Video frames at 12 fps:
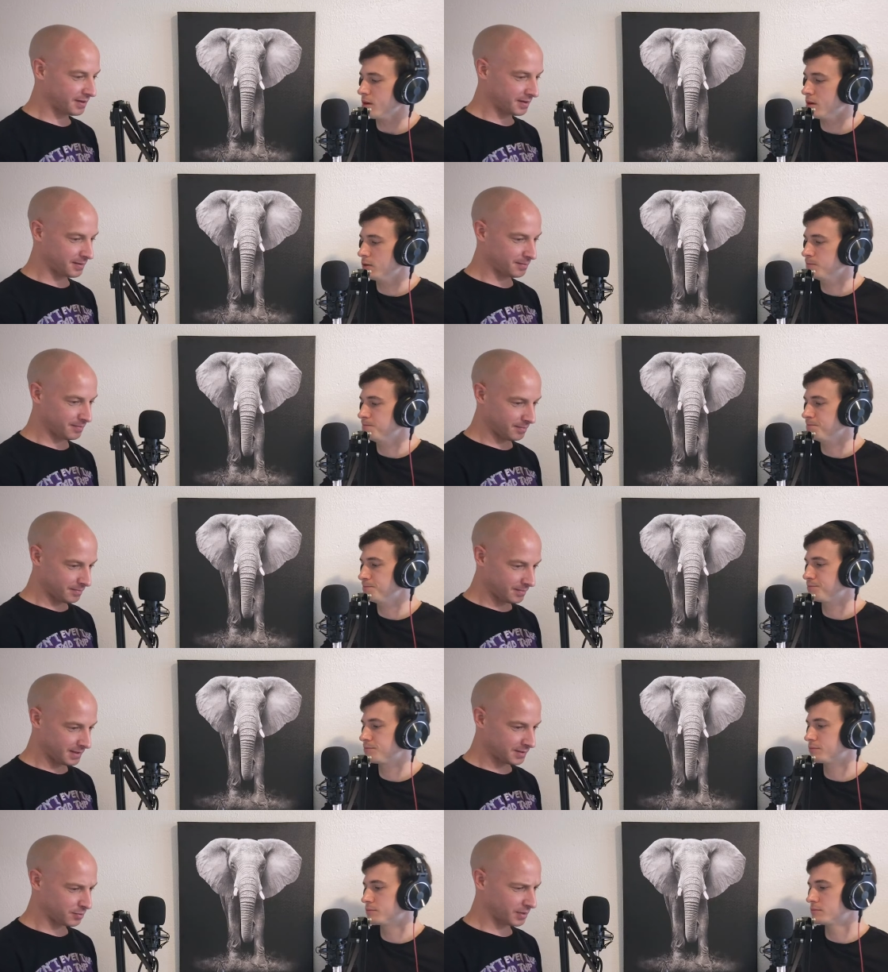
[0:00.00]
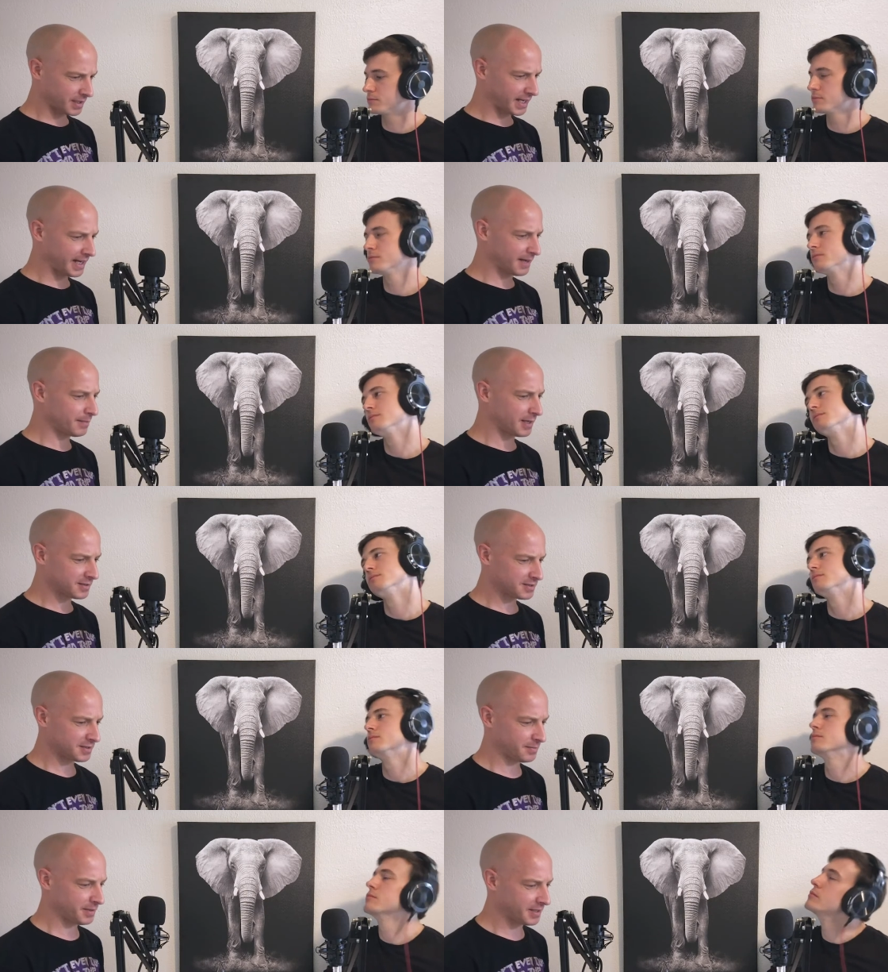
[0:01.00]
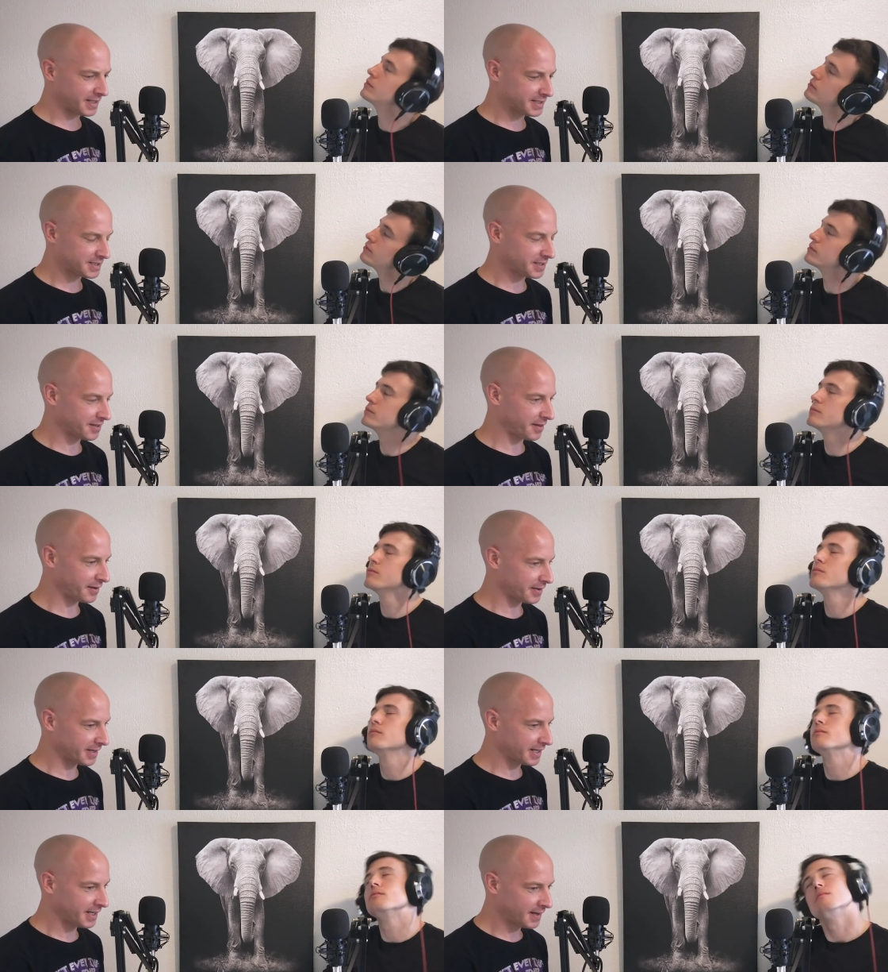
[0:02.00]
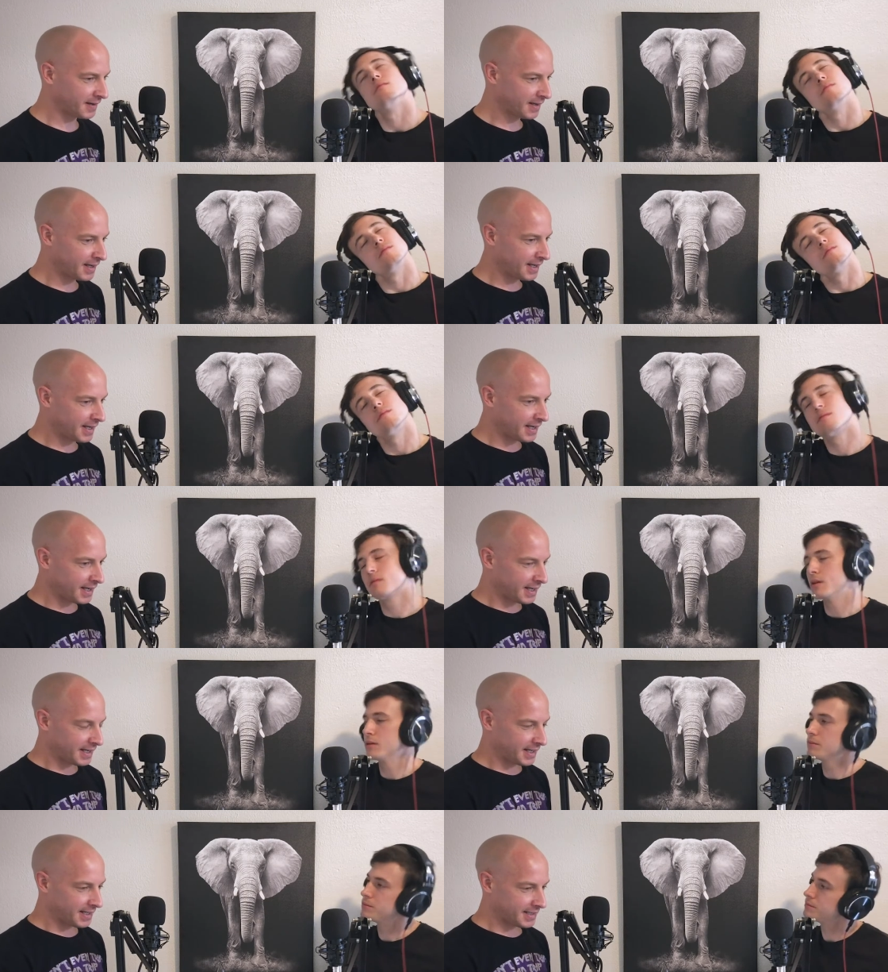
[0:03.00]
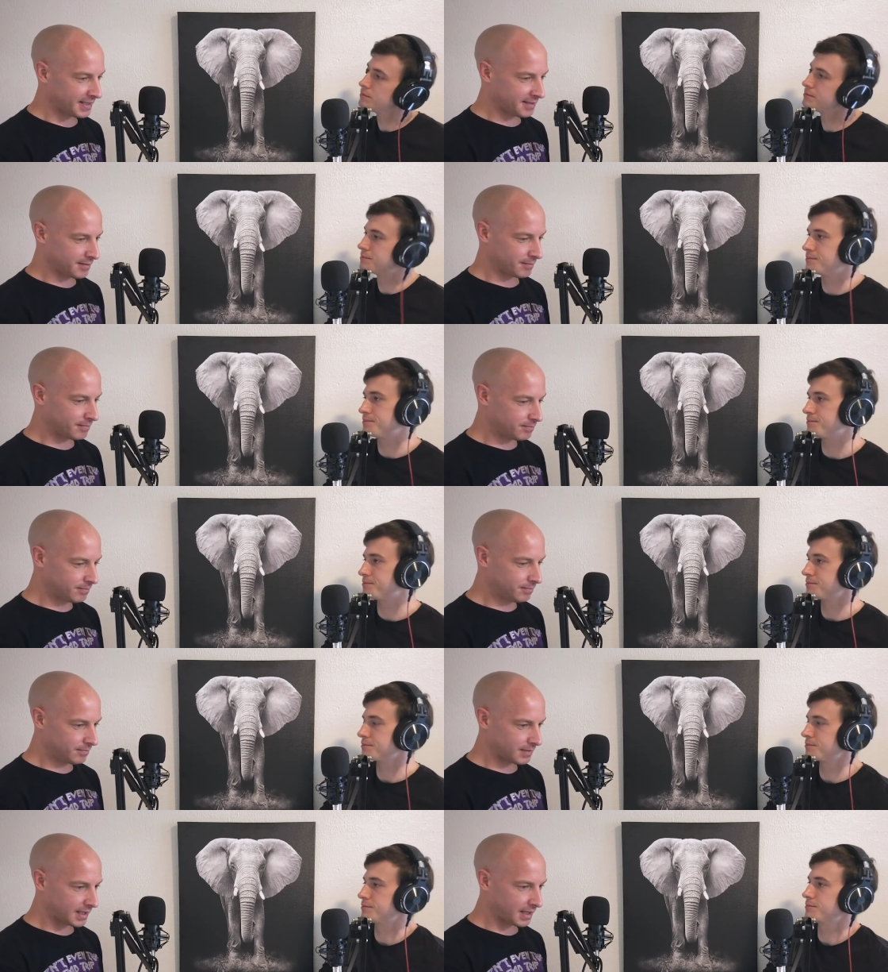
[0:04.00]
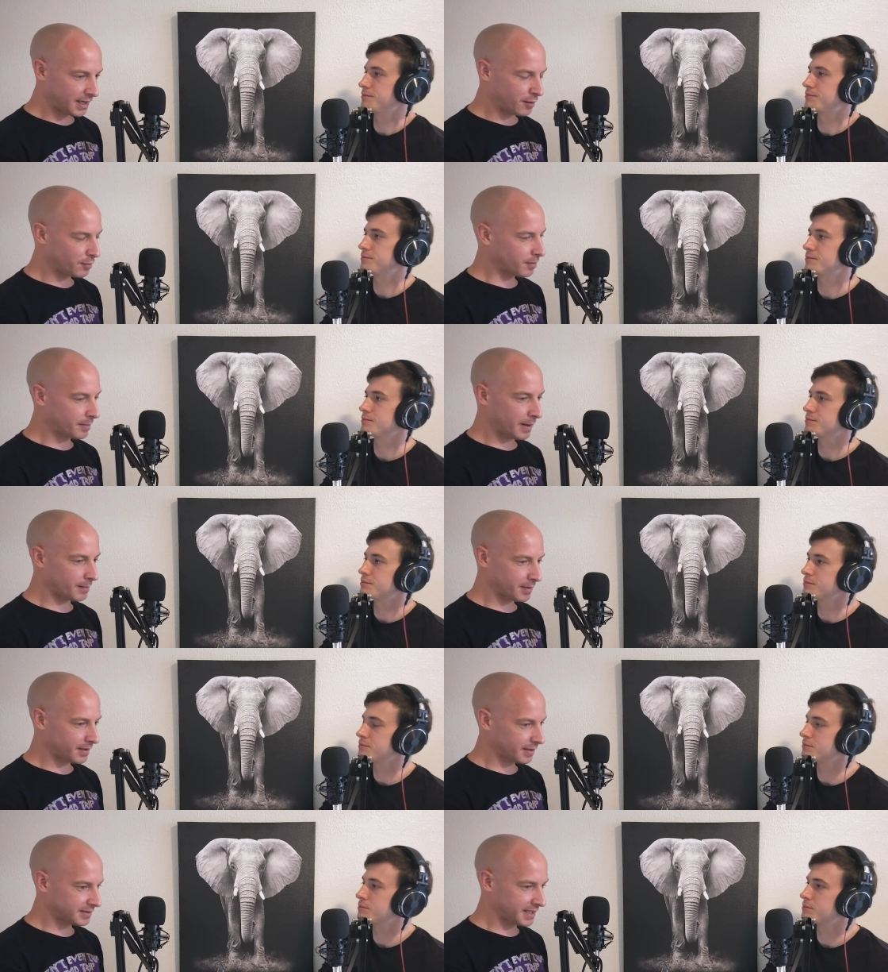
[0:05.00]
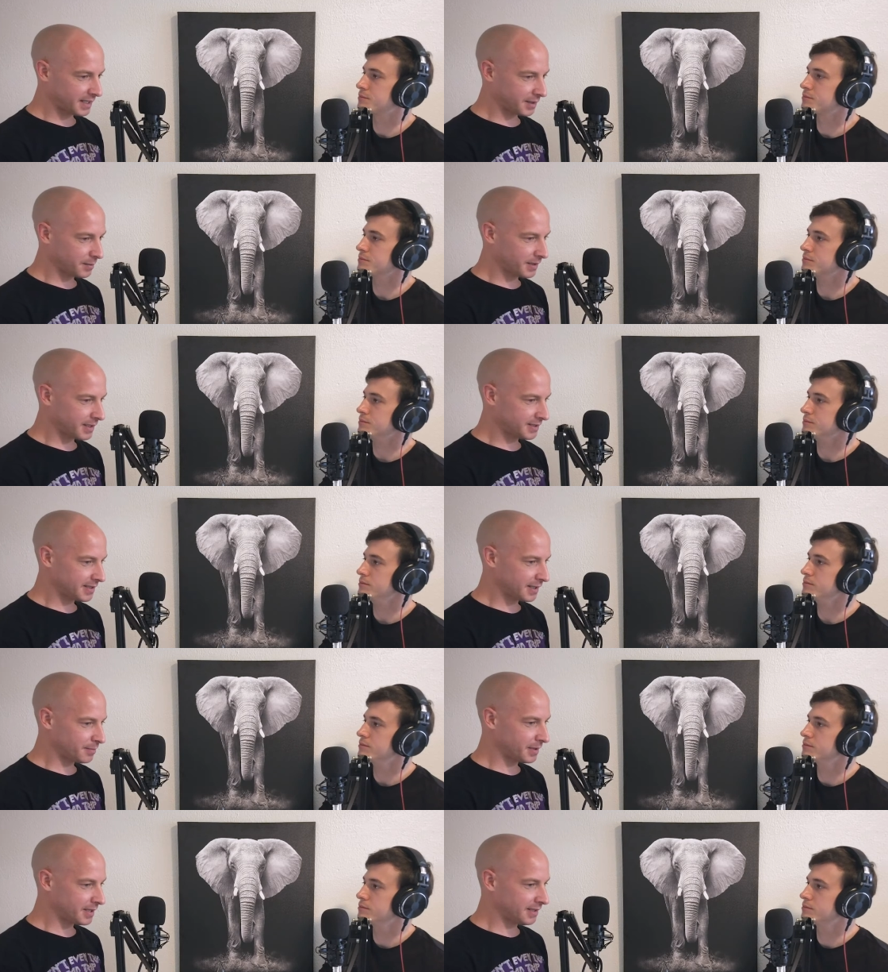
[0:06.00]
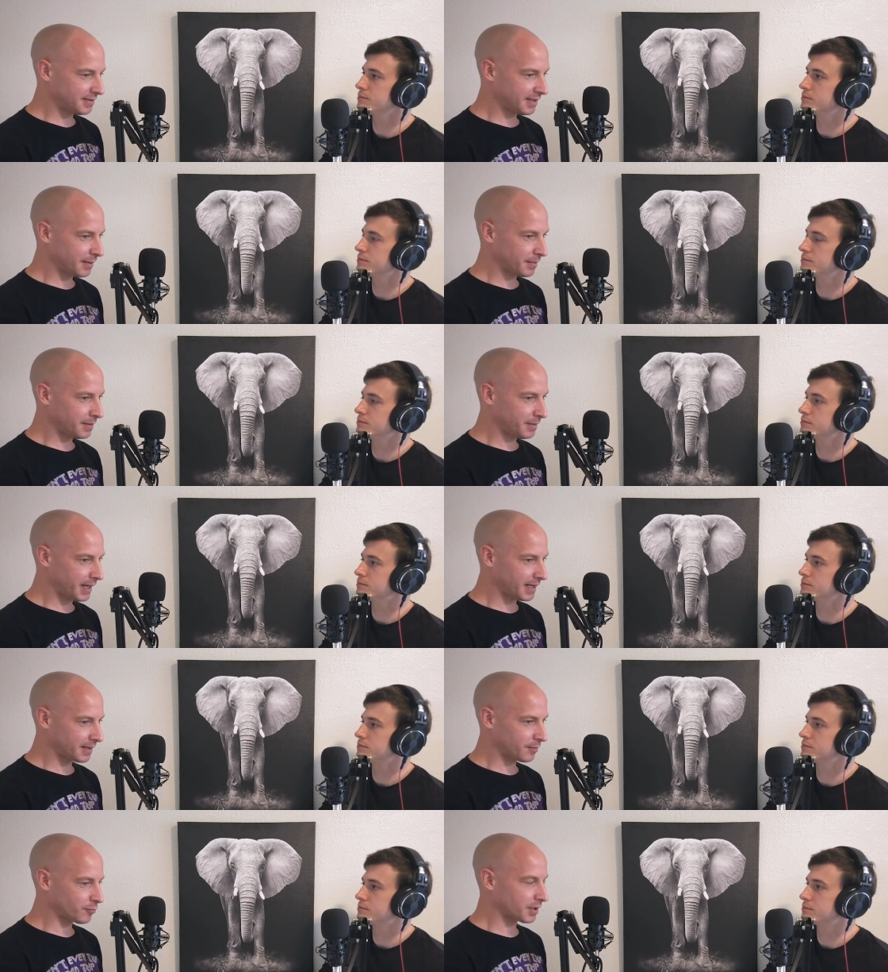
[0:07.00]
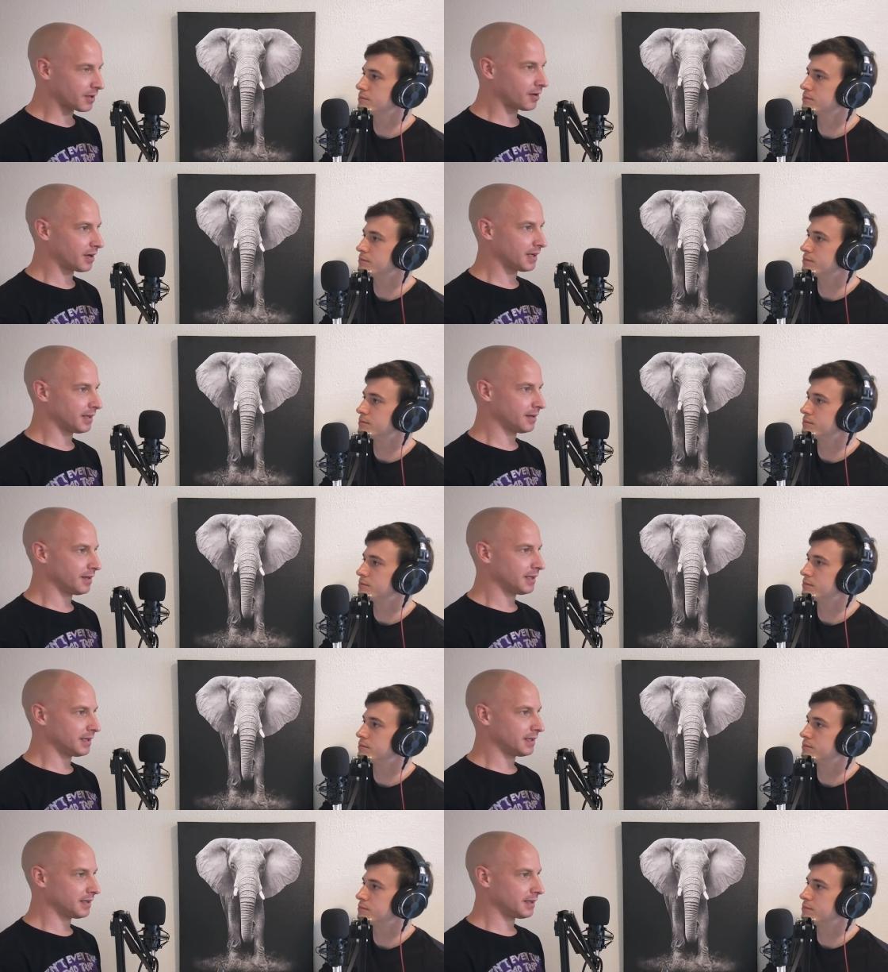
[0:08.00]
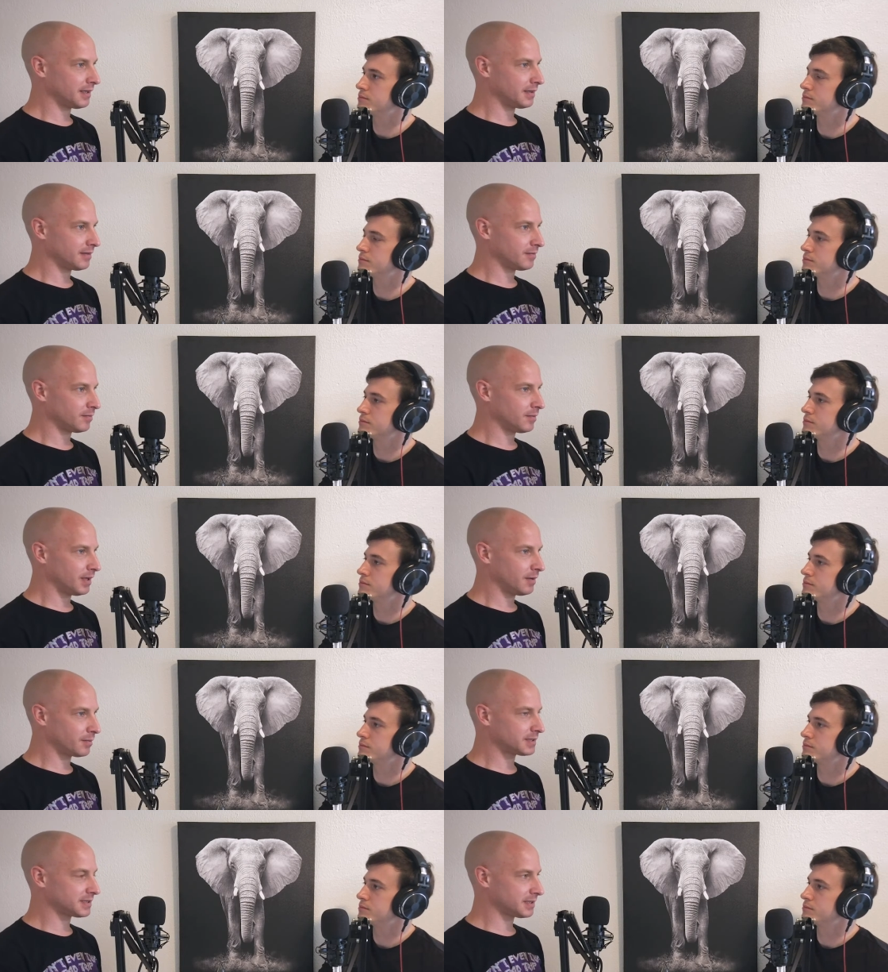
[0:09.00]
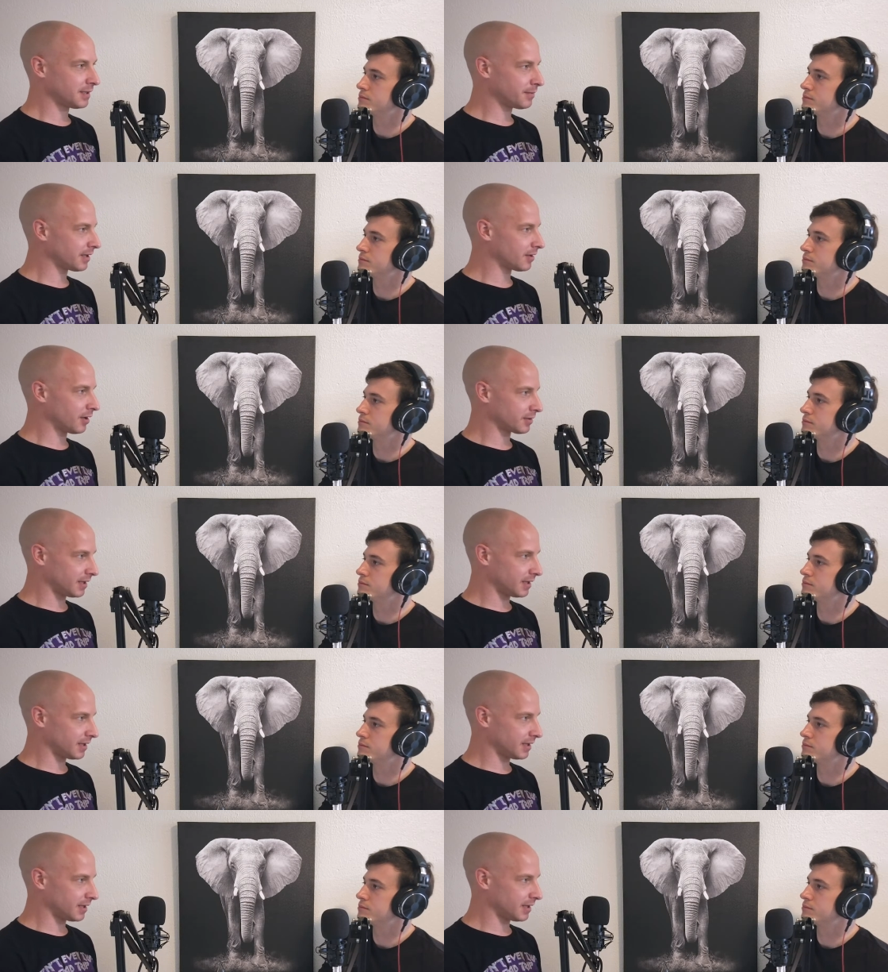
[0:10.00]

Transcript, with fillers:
Speaker 1: um, this one guy about simulation theory, and and I don't remember exactly what he said, but he set me back regarding the. Uh, it was something along the